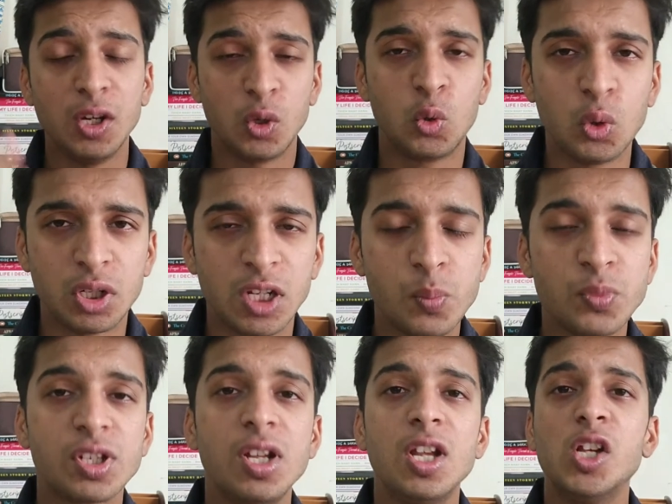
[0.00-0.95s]
two
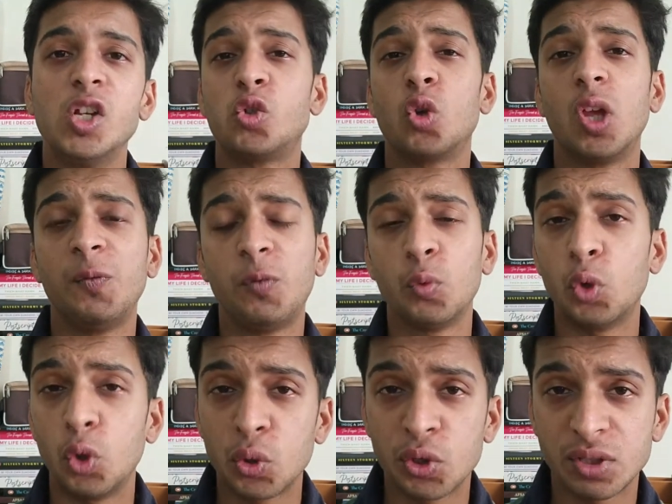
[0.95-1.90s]
terms. So if you
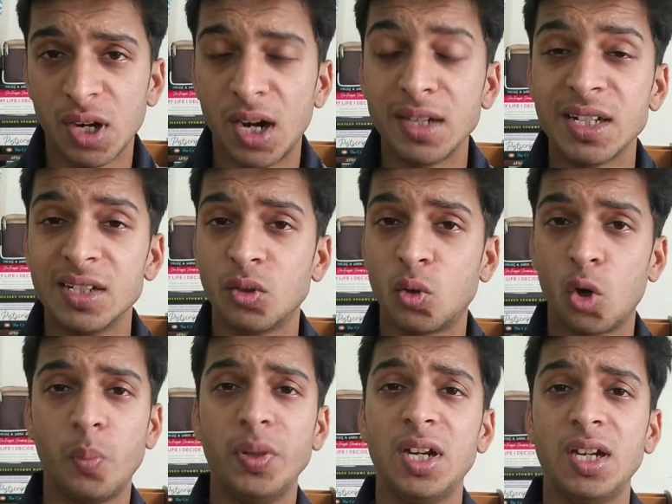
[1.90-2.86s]
want to start as a
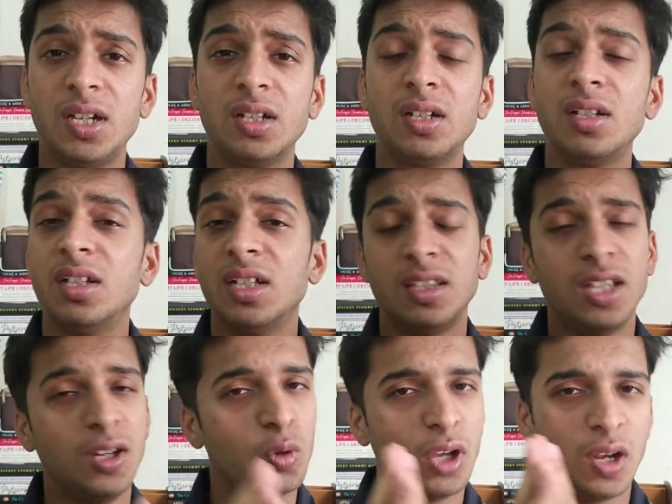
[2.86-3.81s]
copywriter,
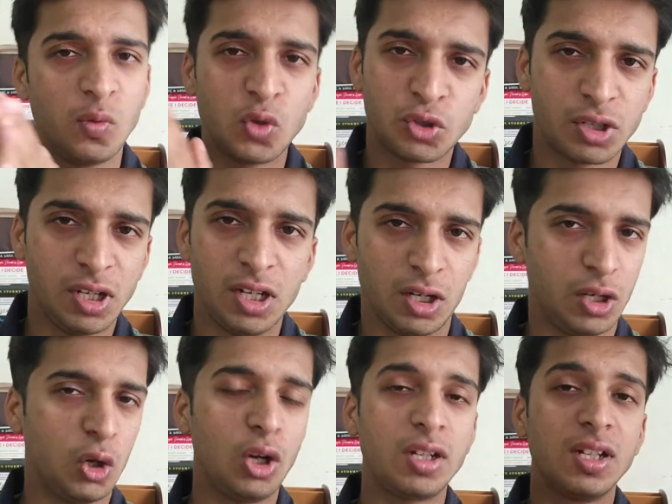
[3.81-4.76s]
then you have to study a
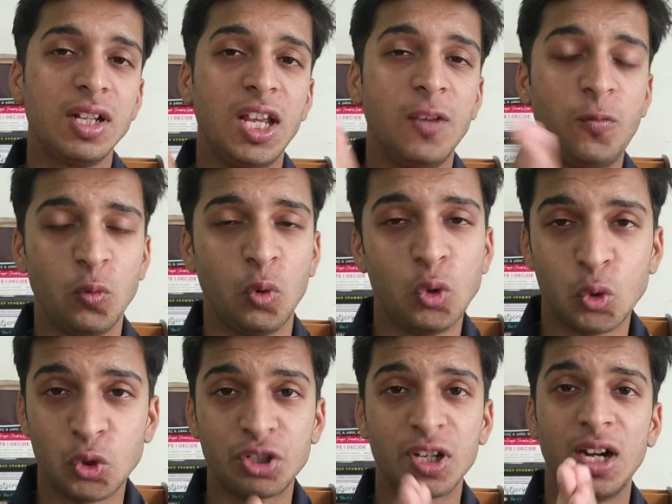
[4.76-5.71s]
lot. If you want to
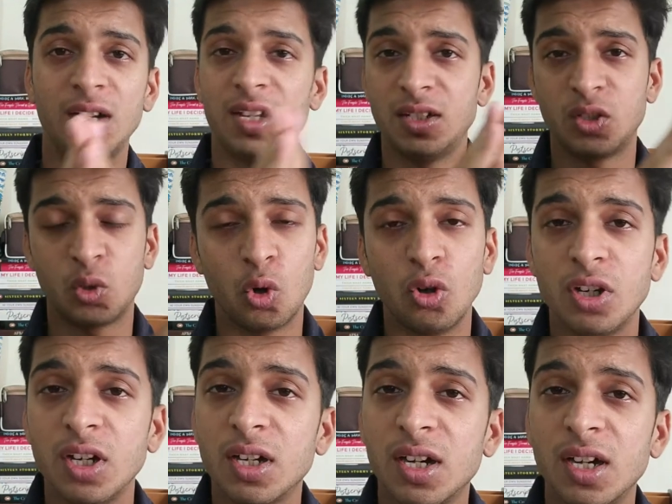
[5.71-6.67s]
start as a
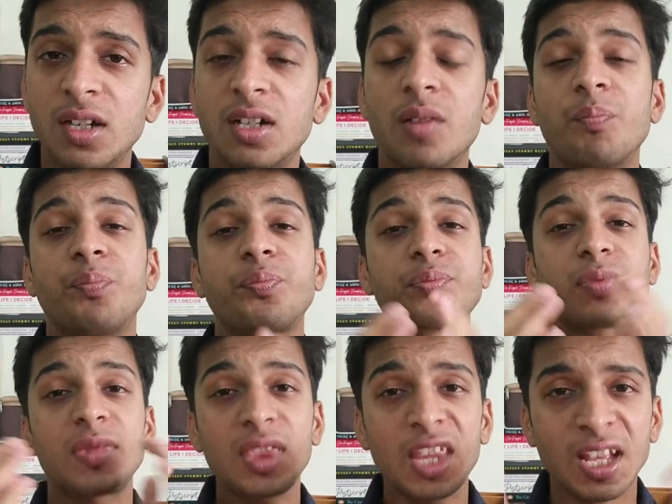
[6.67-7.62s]
content writer,
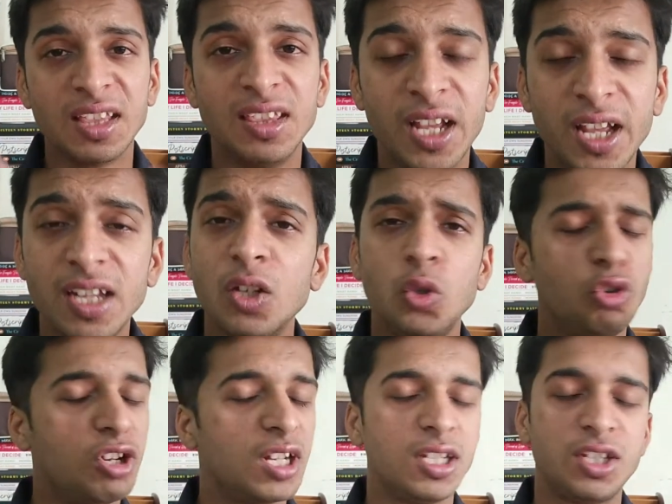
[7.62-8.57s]
then you
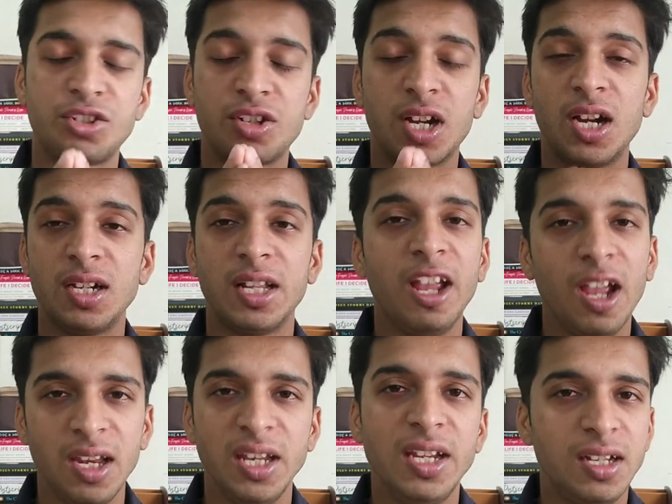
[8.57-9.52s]
can start
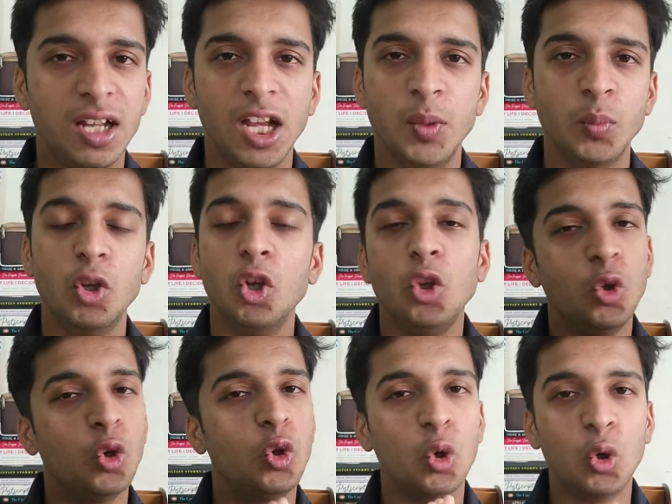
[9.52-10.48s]
any time.
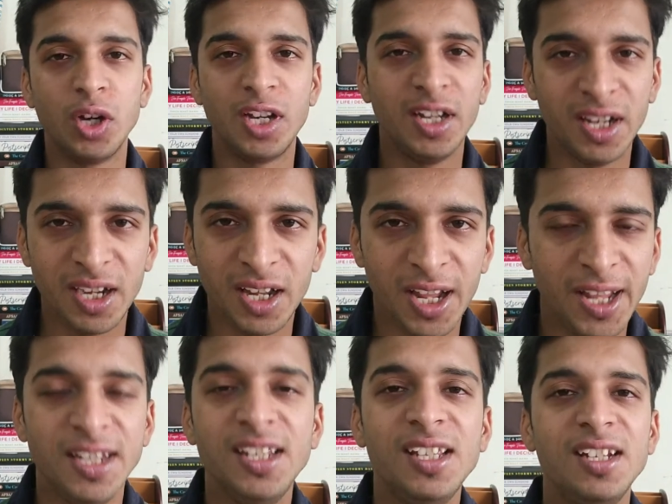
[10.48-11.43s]
You don't need
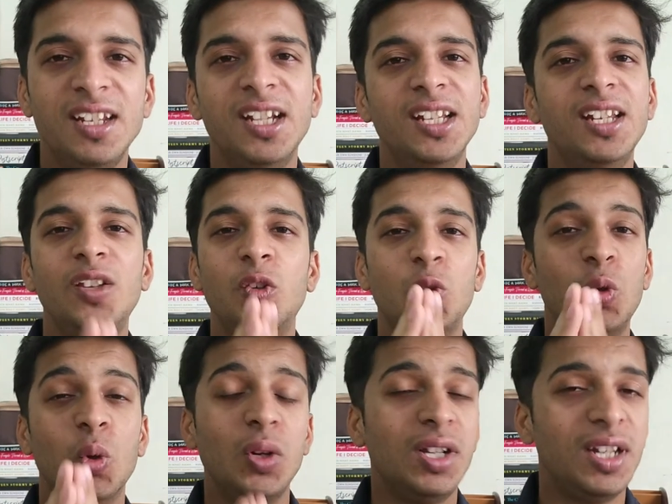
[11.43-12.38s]
any degree, you
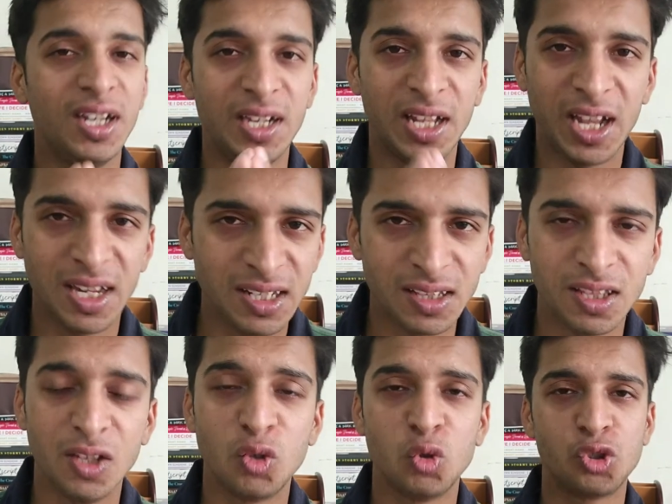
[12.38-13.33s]
don't need
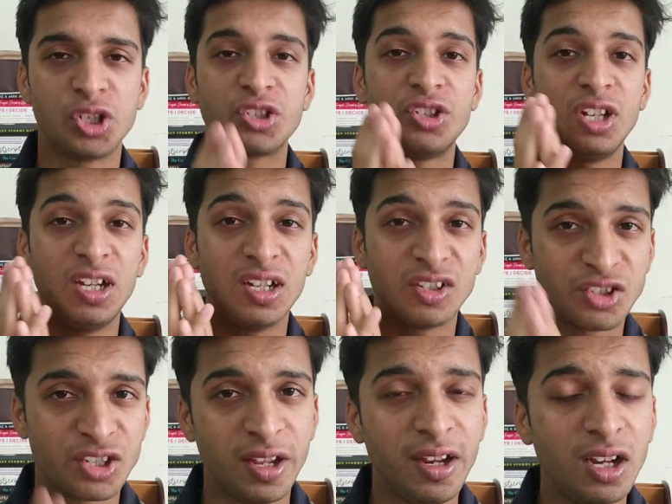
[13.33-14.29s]
anything, you just need
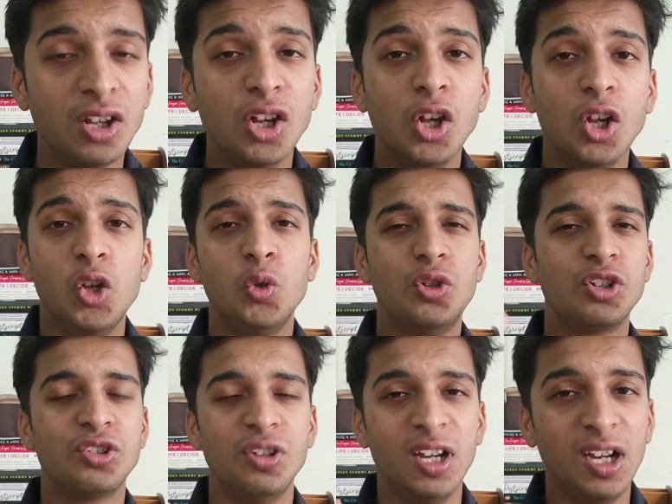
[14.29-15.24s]
skill, you
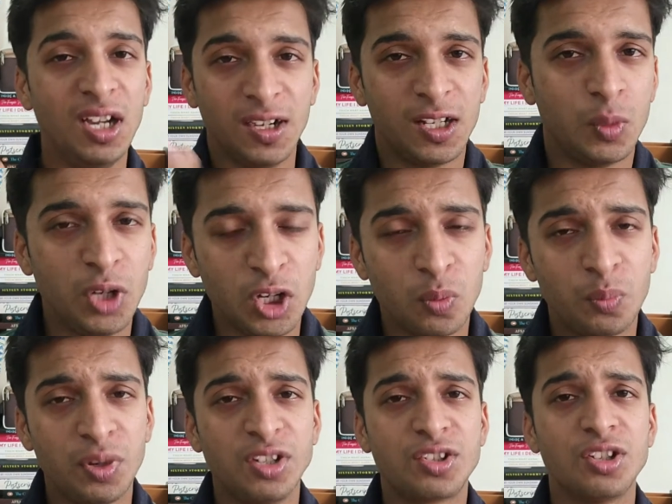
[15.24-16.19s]
just need little bit of
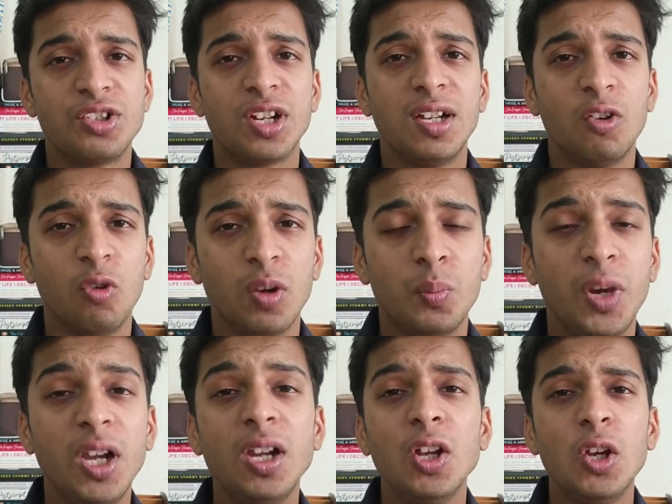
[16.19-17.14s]
research and
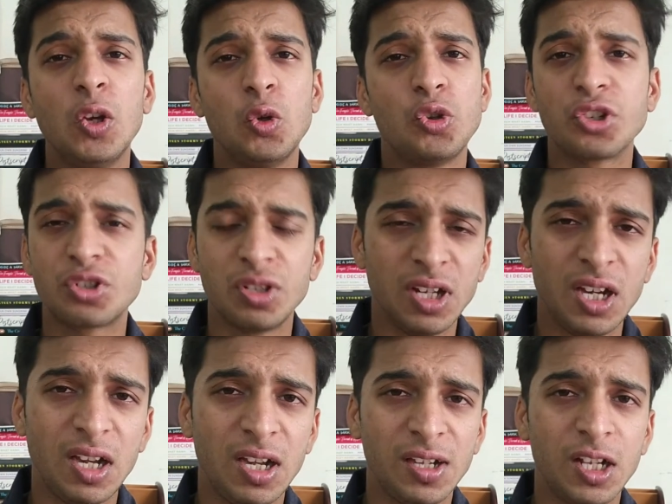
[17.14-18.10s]
development, you just
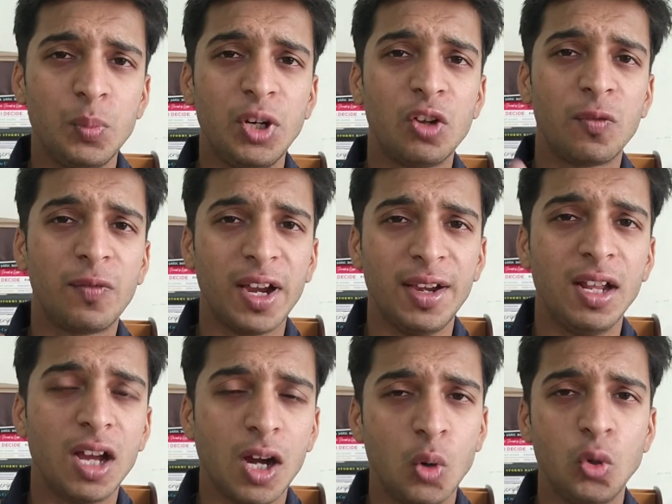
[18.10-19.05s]
need little bit of
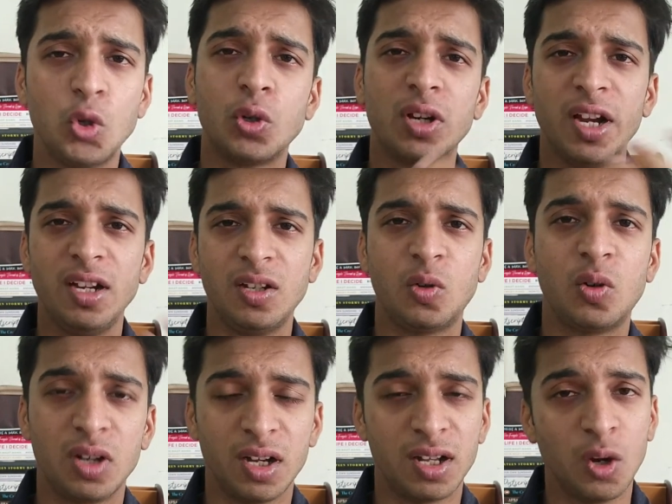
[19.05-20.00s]
idea how to write
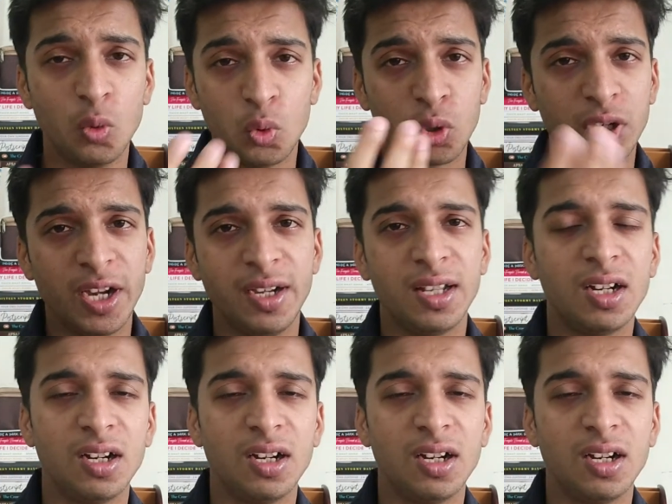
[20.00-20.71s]
an